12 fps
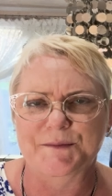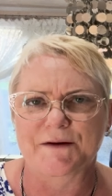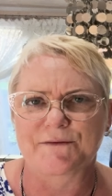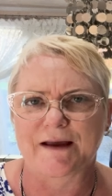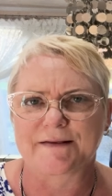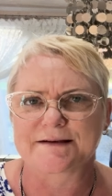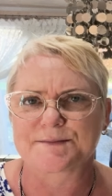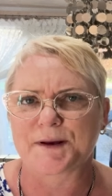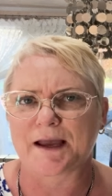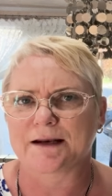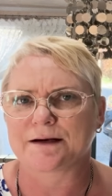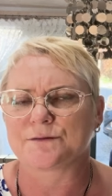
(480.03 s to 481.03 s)
I ever had this
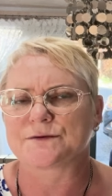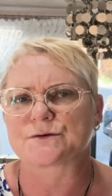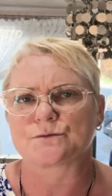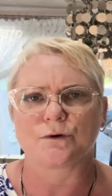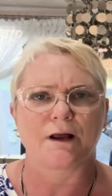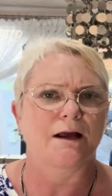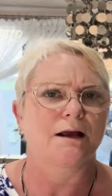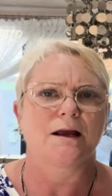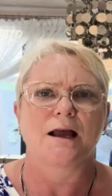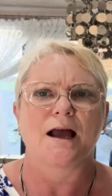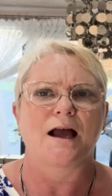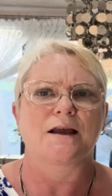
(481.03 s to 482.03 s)
pattern, it was all
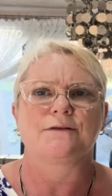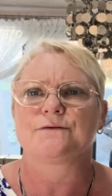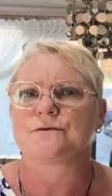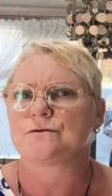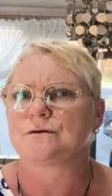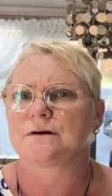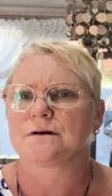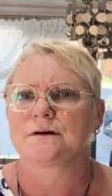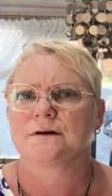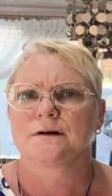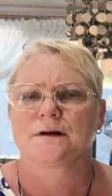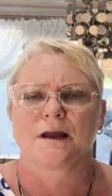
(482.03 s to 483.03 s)
A4,
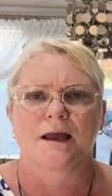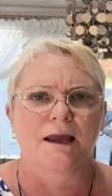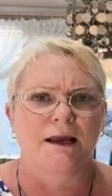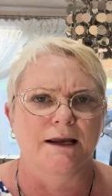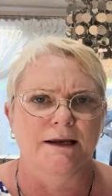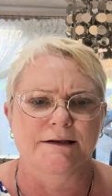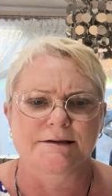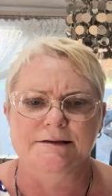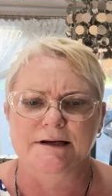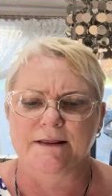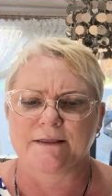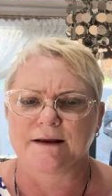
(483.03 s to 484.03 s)
and
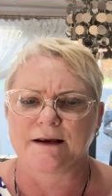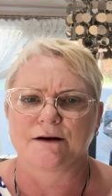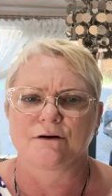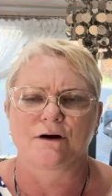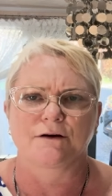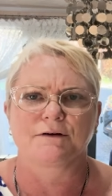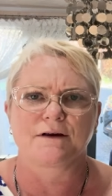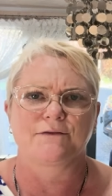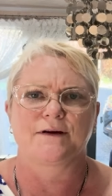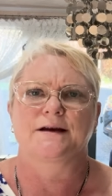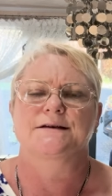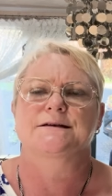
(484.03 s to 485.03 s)
then I
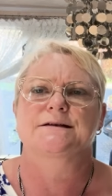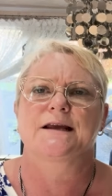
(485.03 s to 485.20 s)
refound it